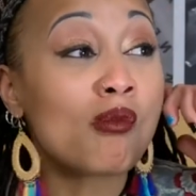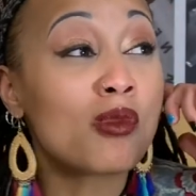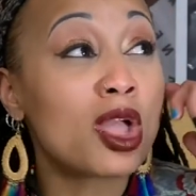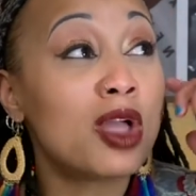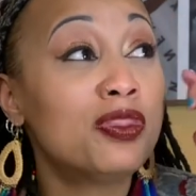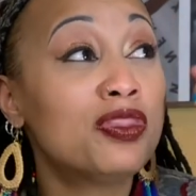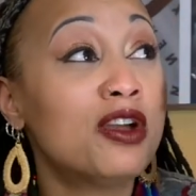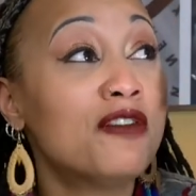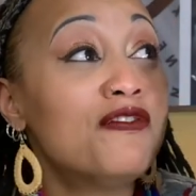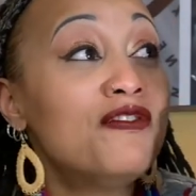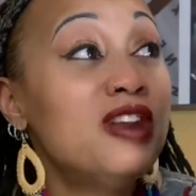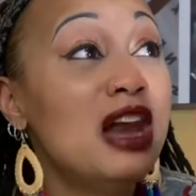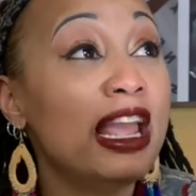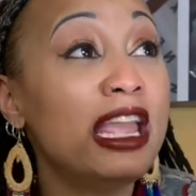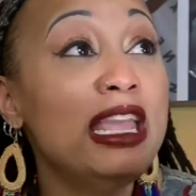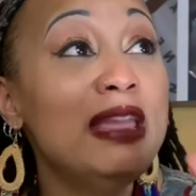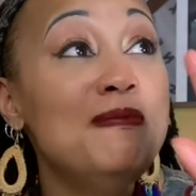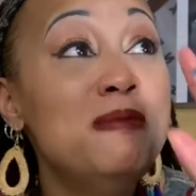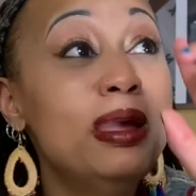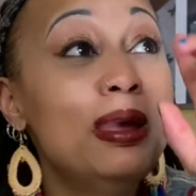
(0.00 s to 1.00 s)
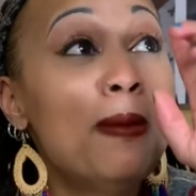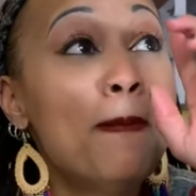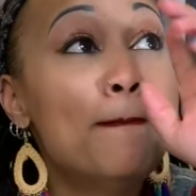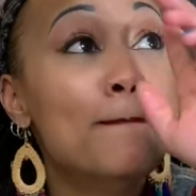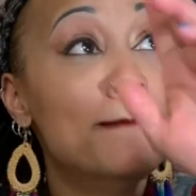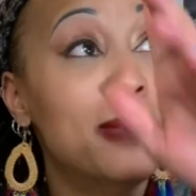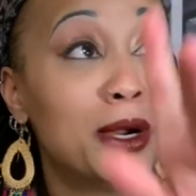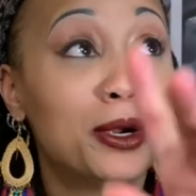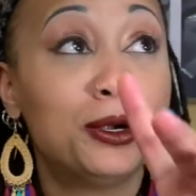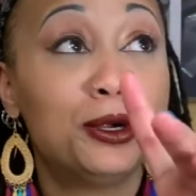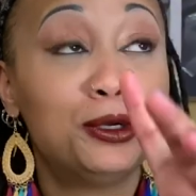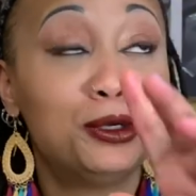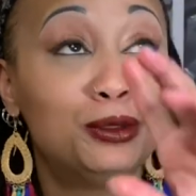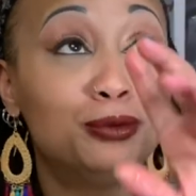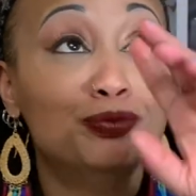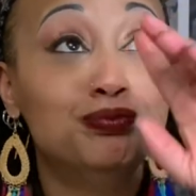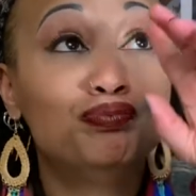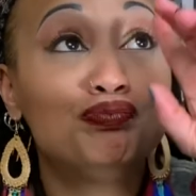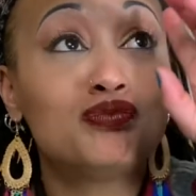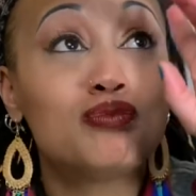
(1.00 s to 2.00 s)
the flaming bird
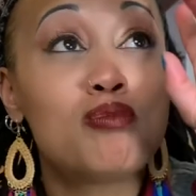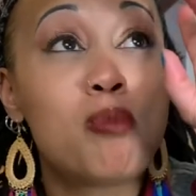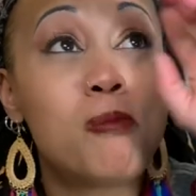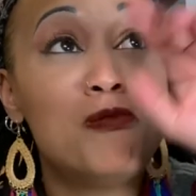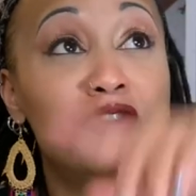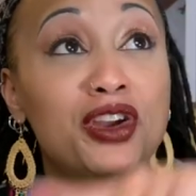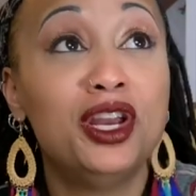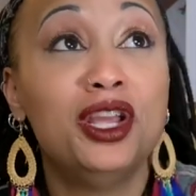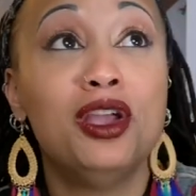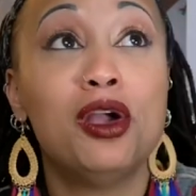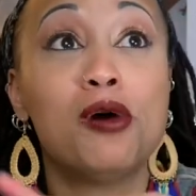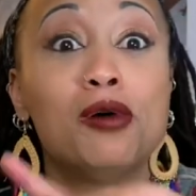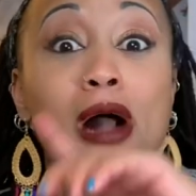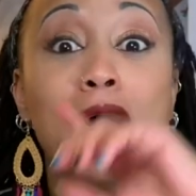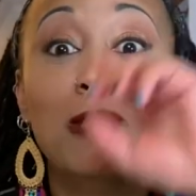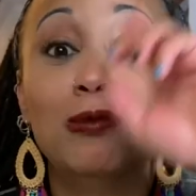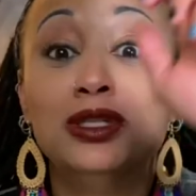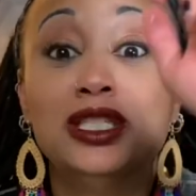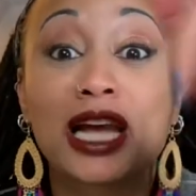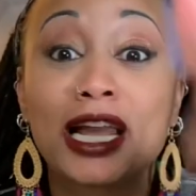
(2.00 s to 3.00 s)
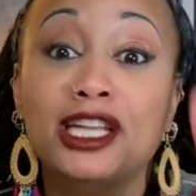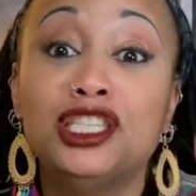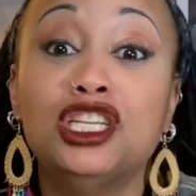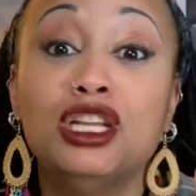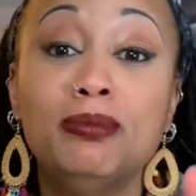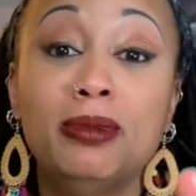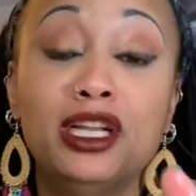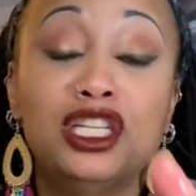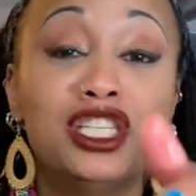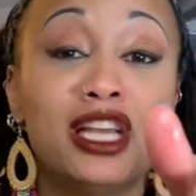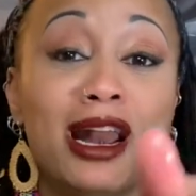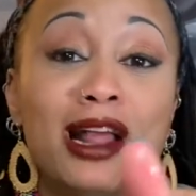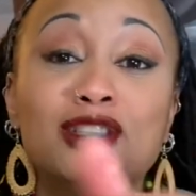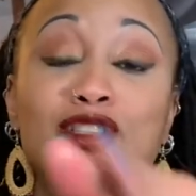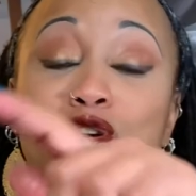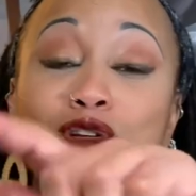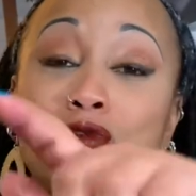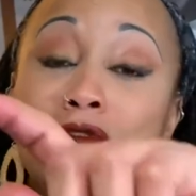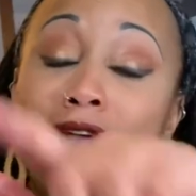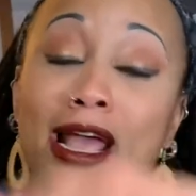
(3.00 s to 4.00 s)
video. I went to HEB. Shout out to
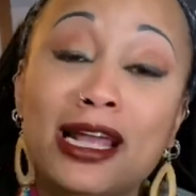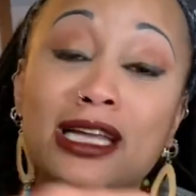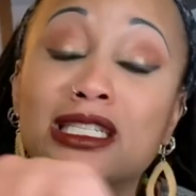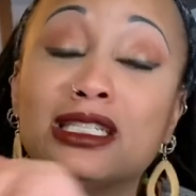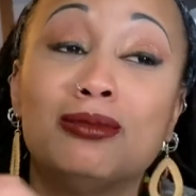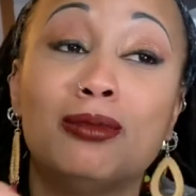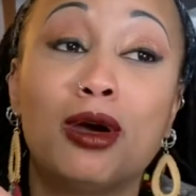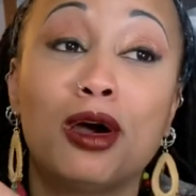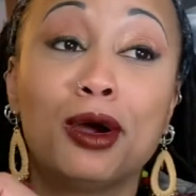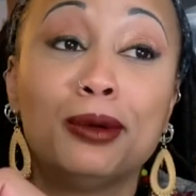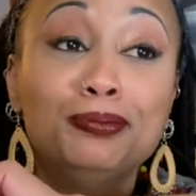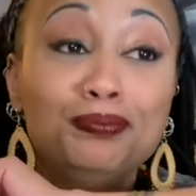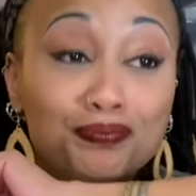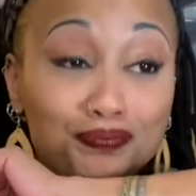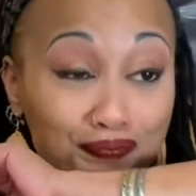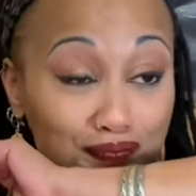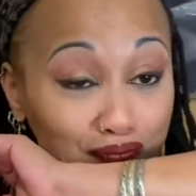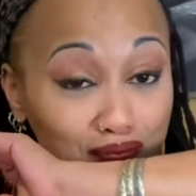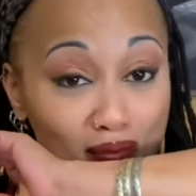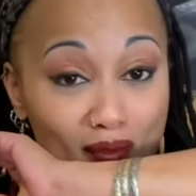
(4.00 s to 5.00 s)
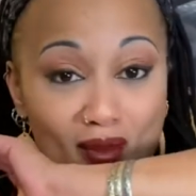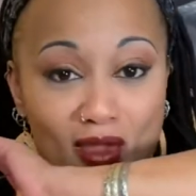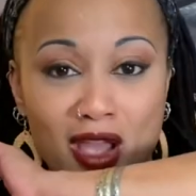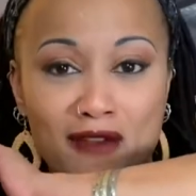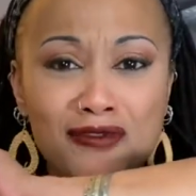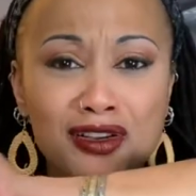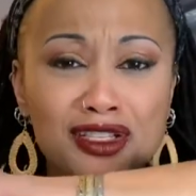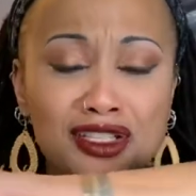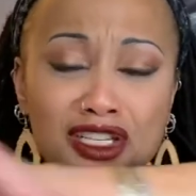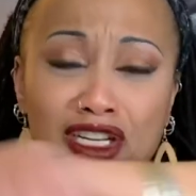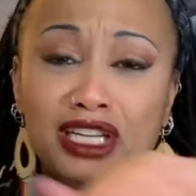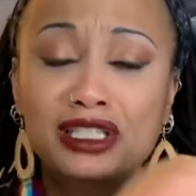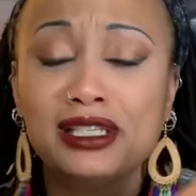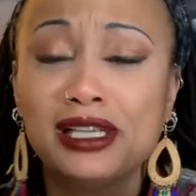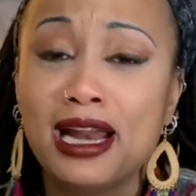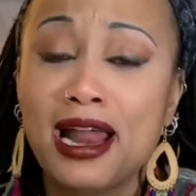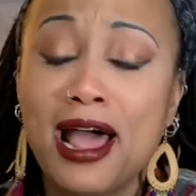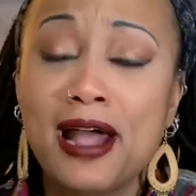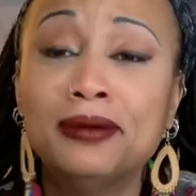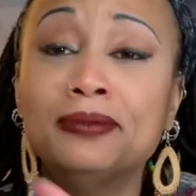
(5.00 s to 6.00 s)
Queen ASMR for suggesting
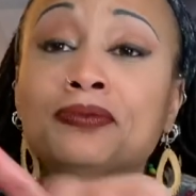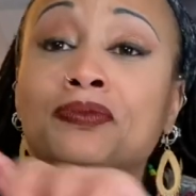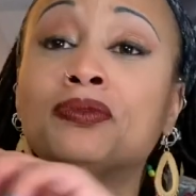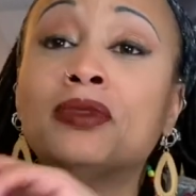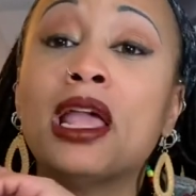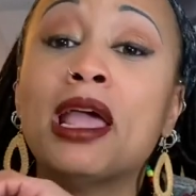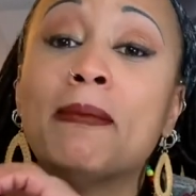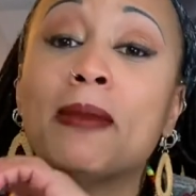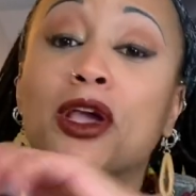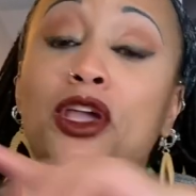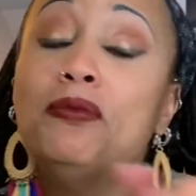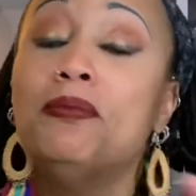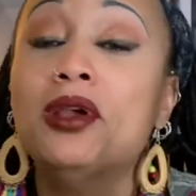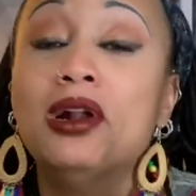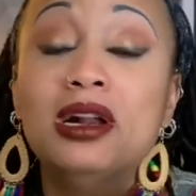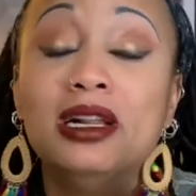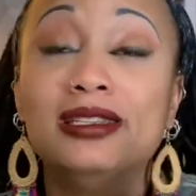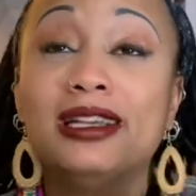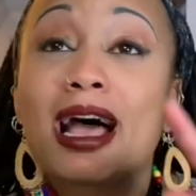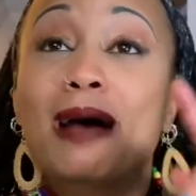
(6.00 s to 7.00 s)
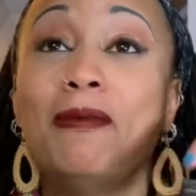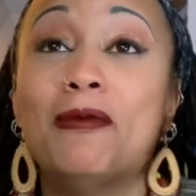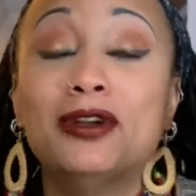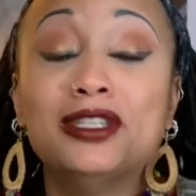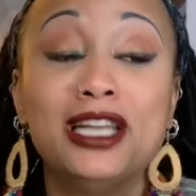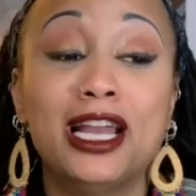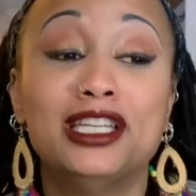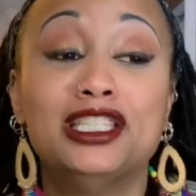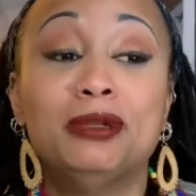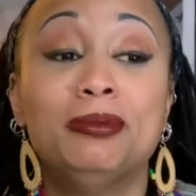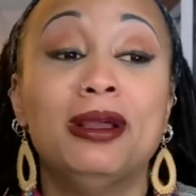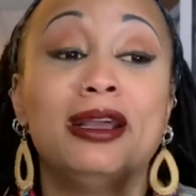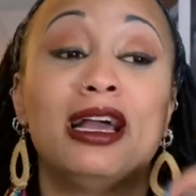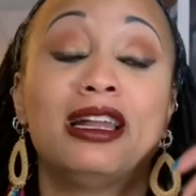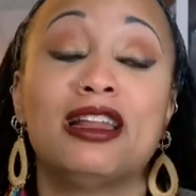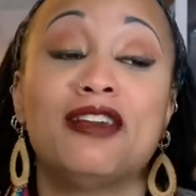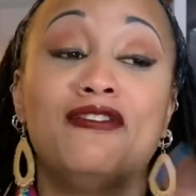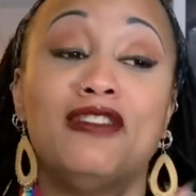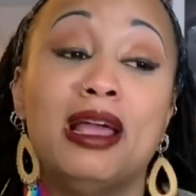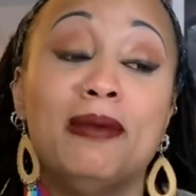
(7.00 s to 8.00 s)
that. In my community tab, I went to HEB and got the
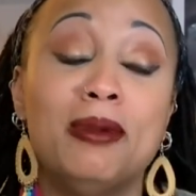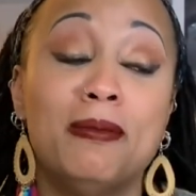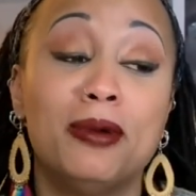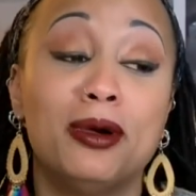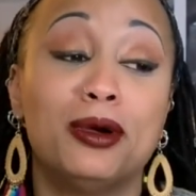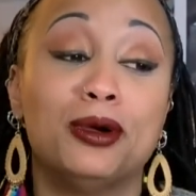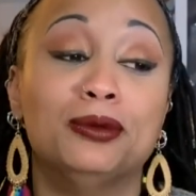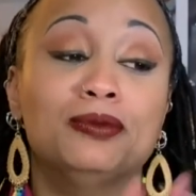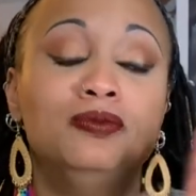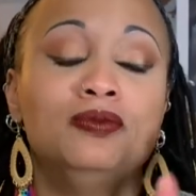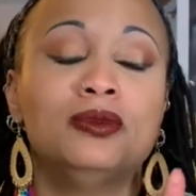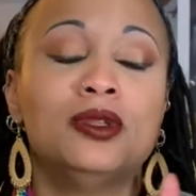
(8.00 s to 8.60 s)
flaming bird.